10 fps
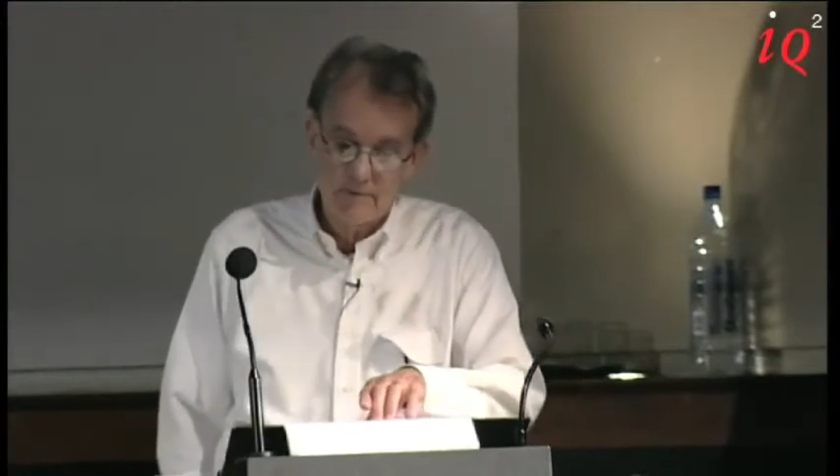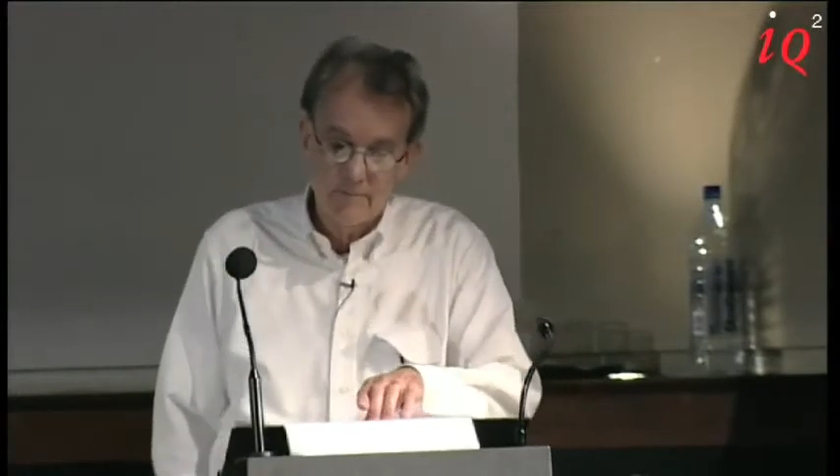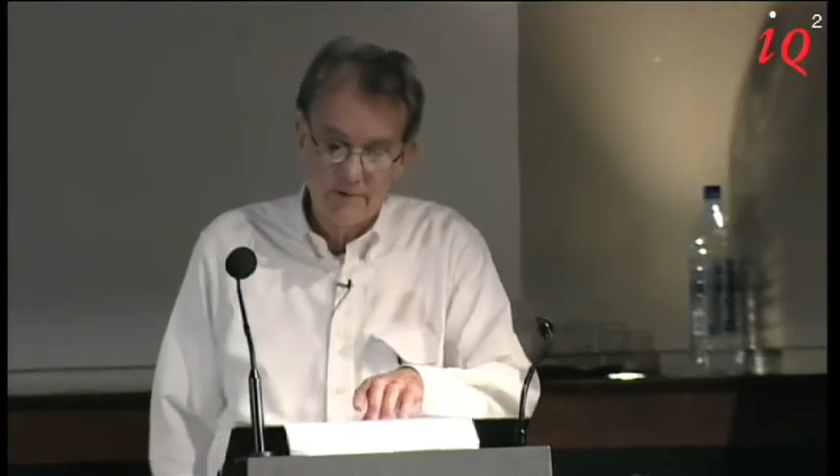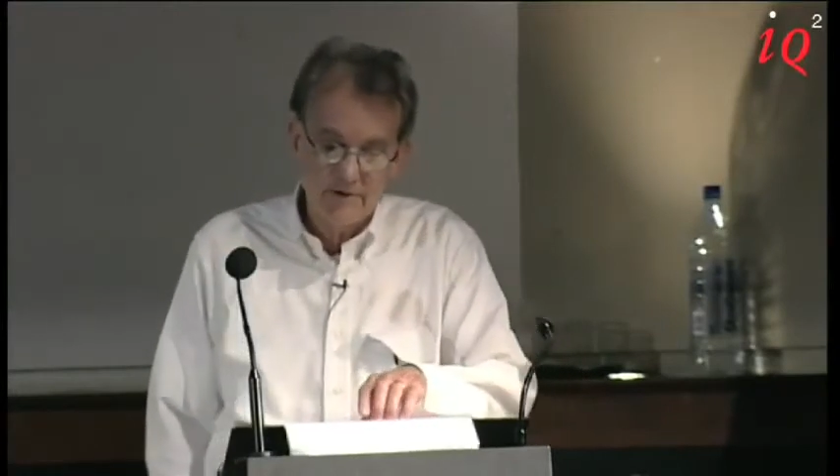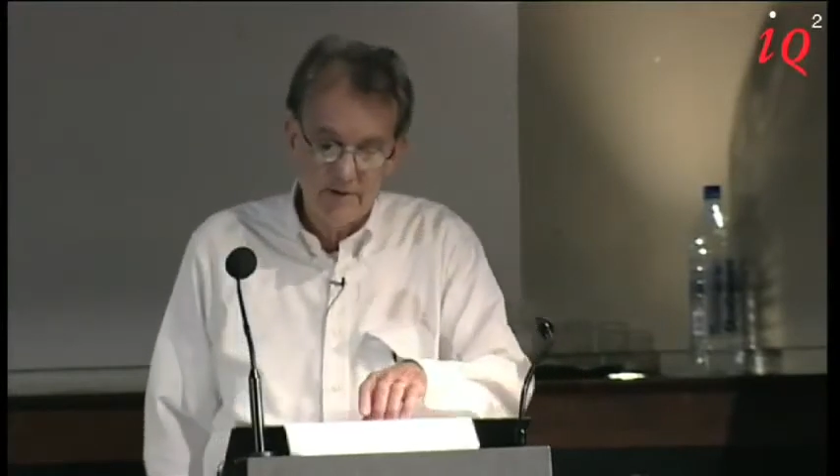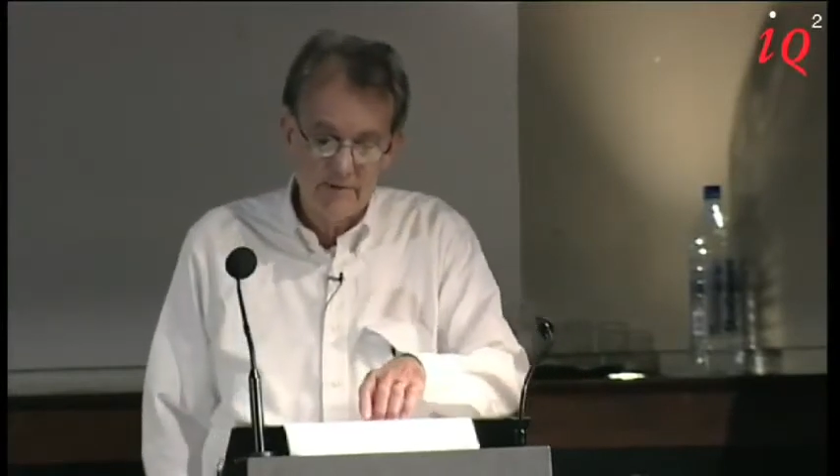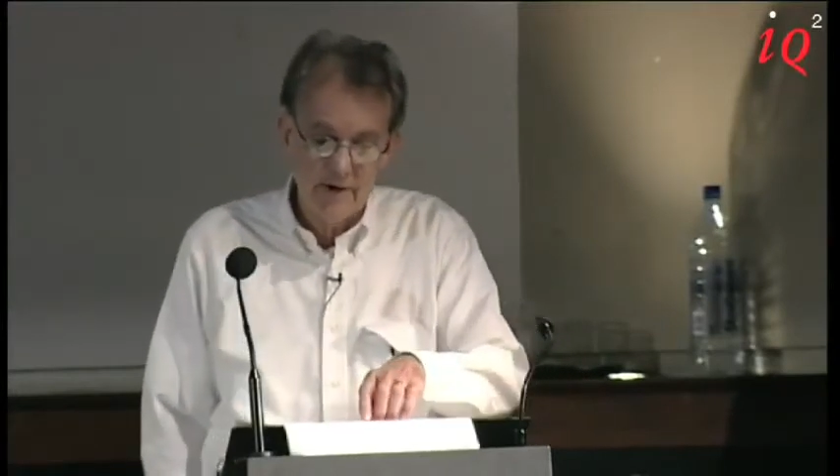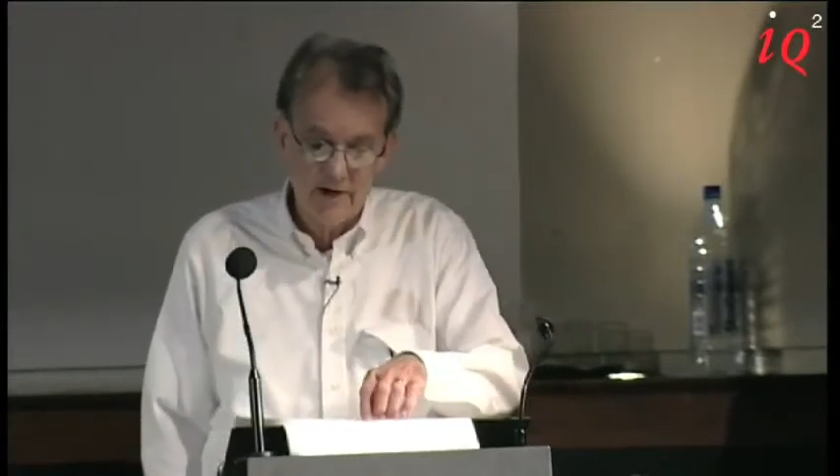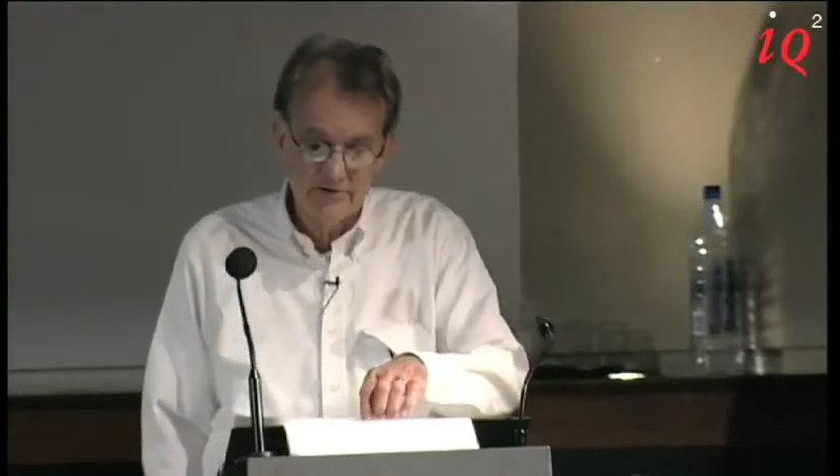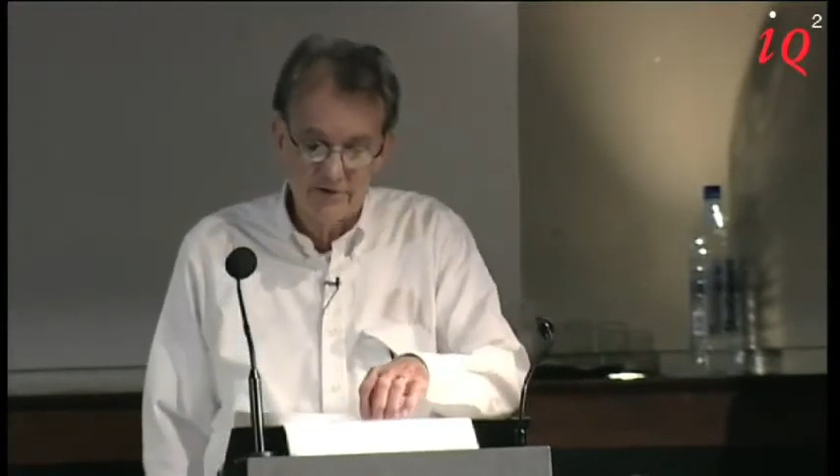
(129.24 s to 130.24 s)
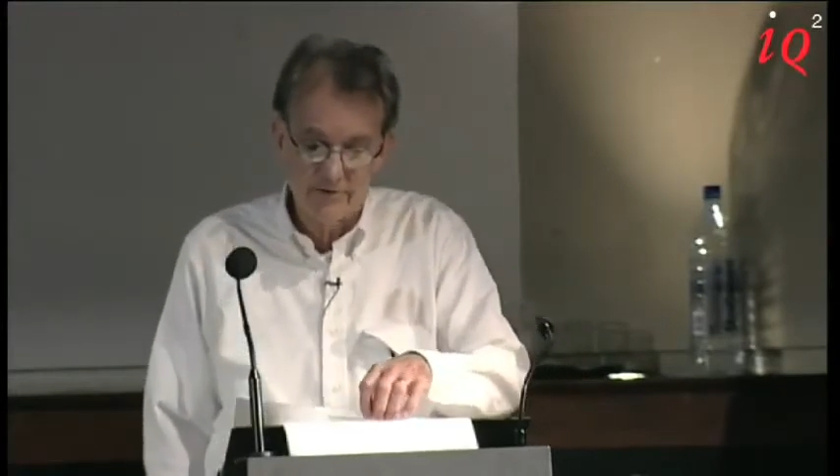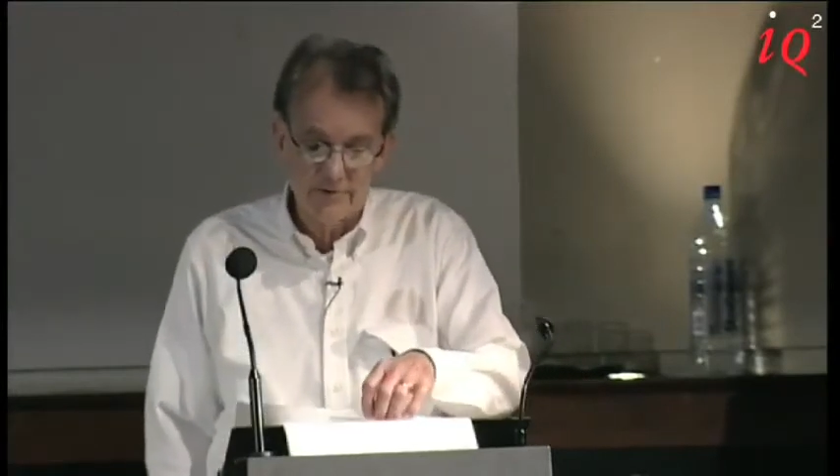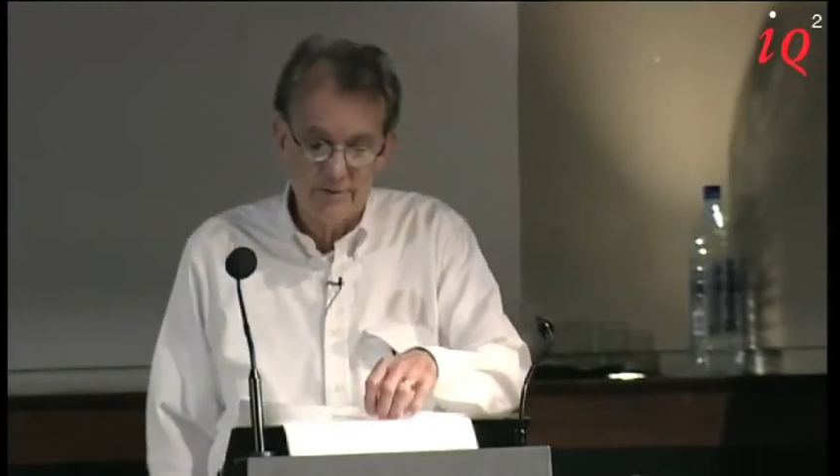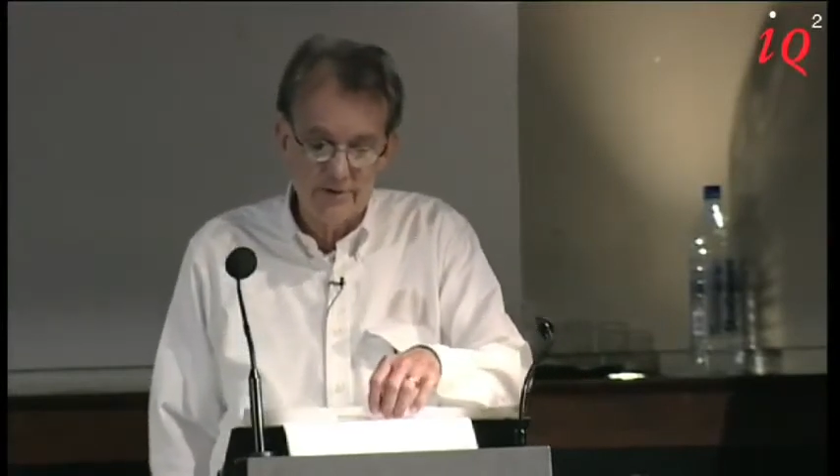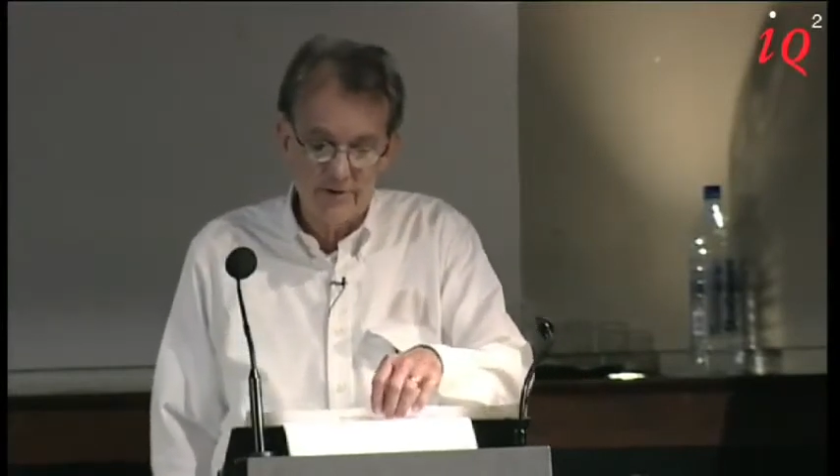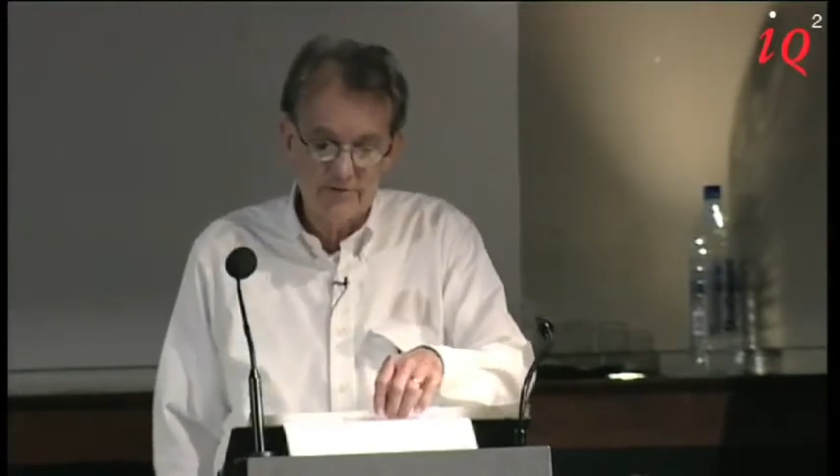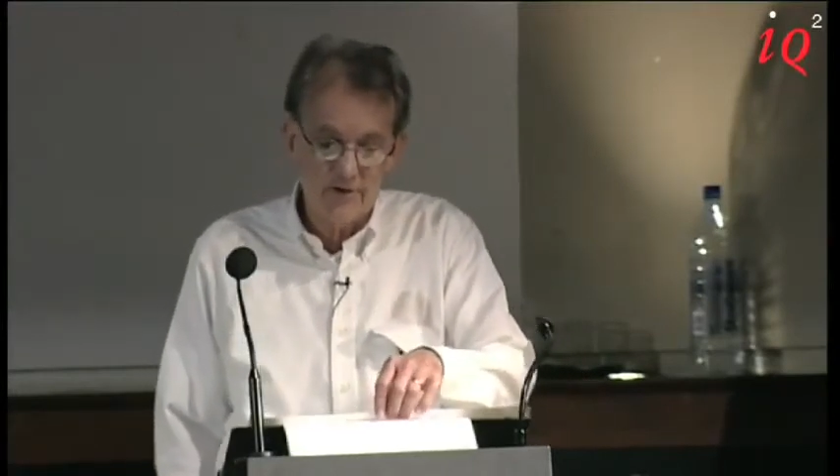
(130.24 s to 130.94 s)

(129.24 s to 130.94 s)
bit demagogically, but at its